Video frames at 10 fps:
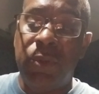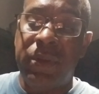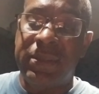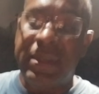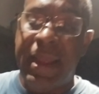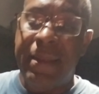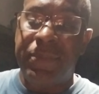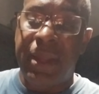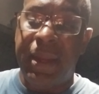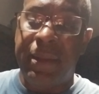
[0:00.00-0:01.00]
the same
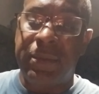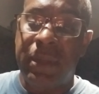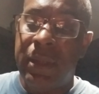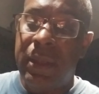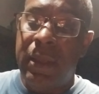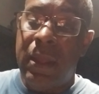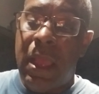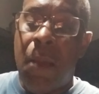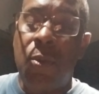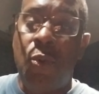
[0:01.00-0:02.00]
things,
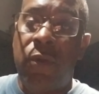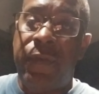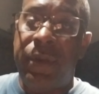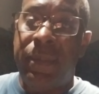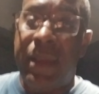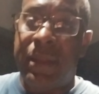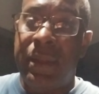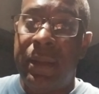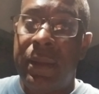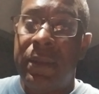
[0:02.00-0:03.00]
I'm going for the
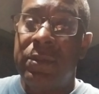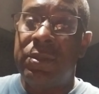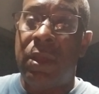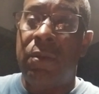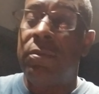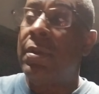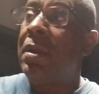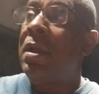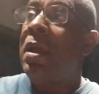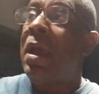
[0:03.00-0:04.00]
money. So
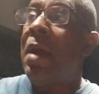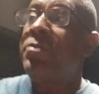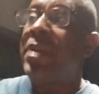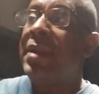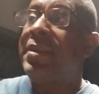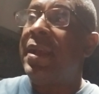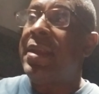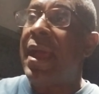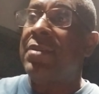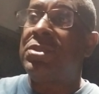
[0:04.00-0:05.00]
I'm trying to tell
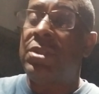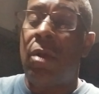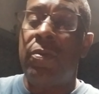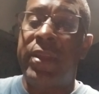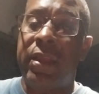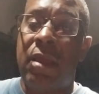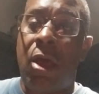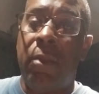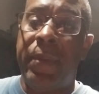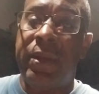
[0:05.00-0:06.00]
y'all, don't get caught
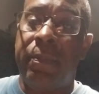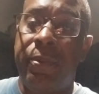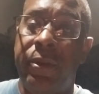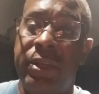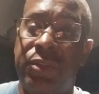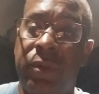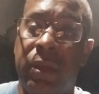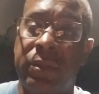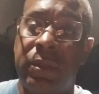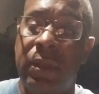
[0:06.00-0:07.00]
up in the pretty
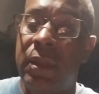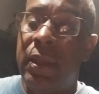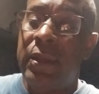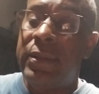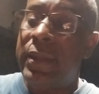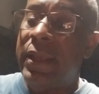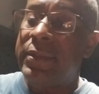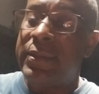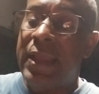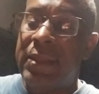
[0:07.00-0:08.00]
trucks.
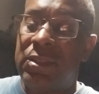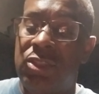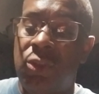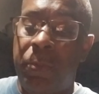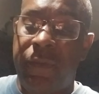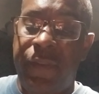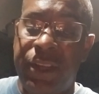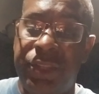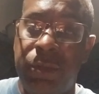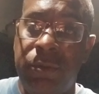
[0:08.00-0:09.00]
That's
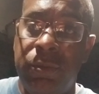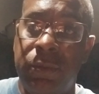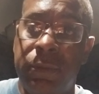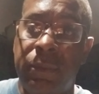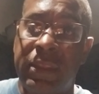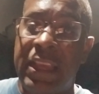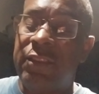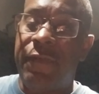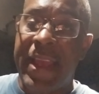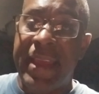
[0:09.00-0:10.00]
superficial. That's
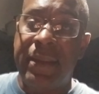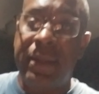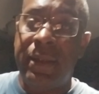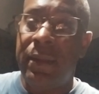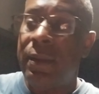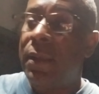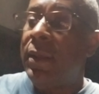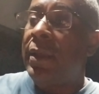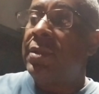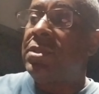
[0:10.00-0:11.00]
vanity.
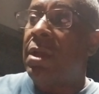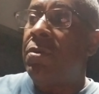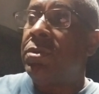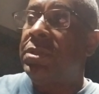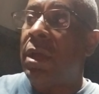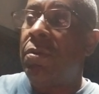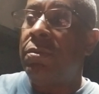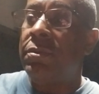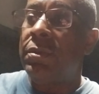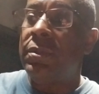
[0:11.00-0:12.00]
So
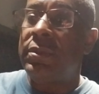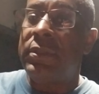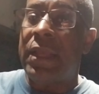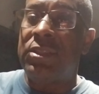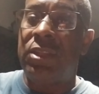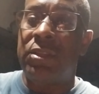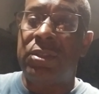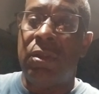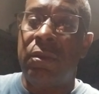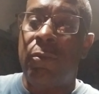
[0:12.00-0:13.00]
that's just
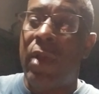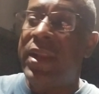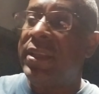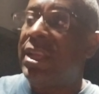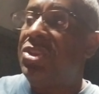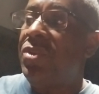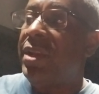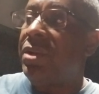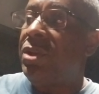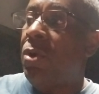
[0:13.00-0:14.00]
a way to get you in
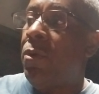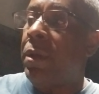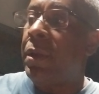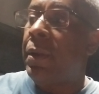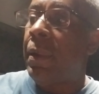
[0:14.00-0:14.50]
the door.